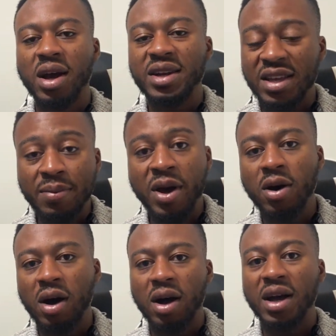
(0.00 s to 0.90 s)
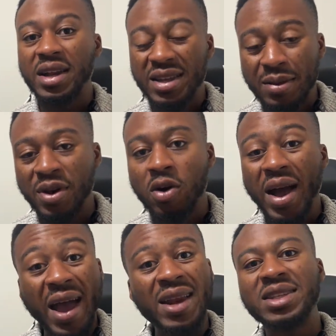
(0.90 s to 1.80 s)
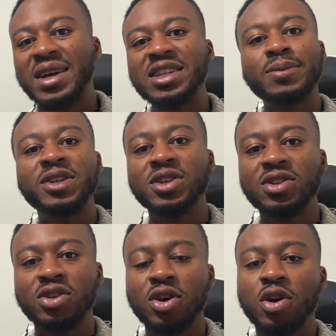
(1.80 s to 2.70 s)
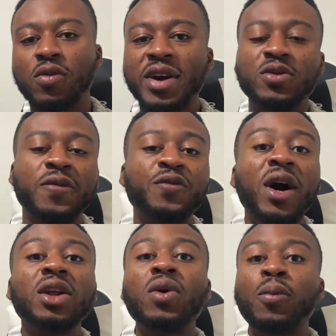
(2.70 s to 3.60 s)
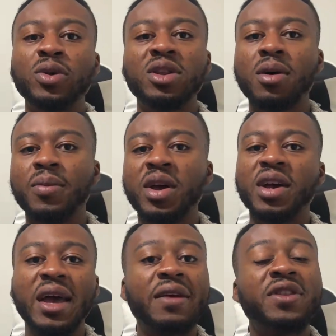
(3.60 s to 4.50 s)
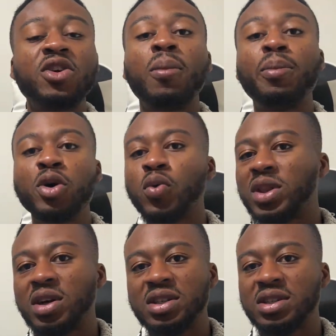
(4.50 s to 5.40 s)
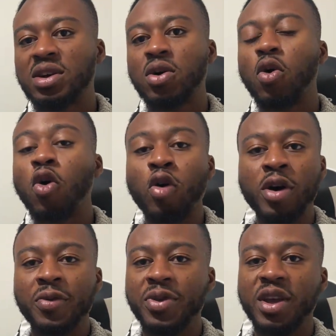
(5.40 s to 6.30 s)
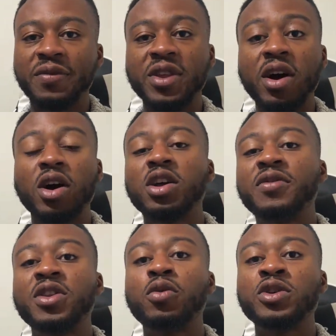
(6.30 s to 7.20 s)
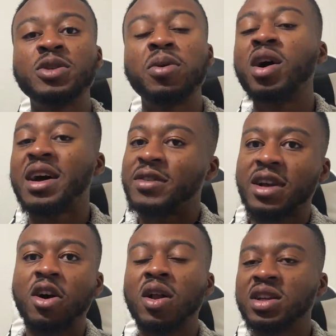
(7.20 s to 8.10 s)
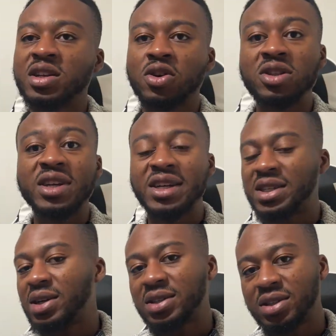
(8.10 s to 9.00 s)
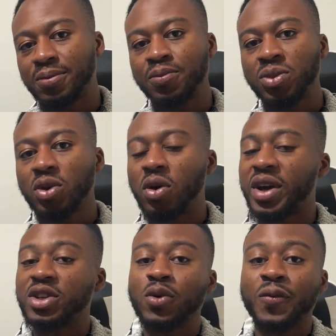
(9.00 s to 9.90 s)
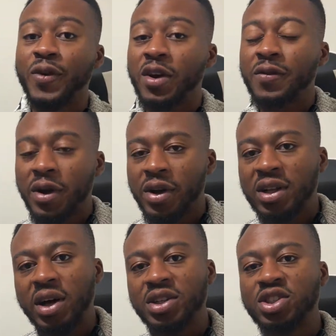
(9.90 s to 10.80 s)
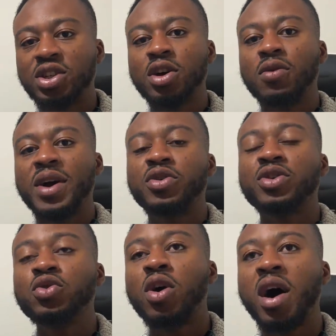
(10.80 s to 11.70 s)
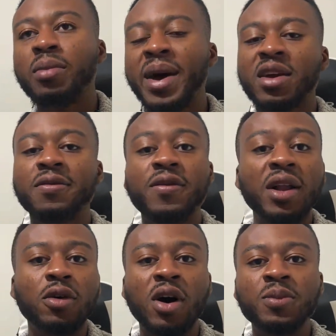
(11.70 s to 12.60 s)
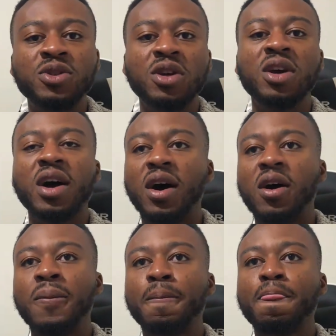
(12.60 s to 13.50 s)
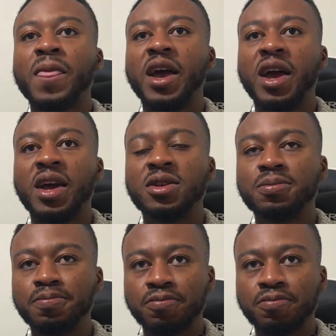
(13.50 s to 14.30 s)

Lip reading: an email, and a text message, right, to follow up with them if they don't book with us, or if they don't respond after calling us or texting us. Okay, so very, very clutch, right? You can do automatic follow-ups, and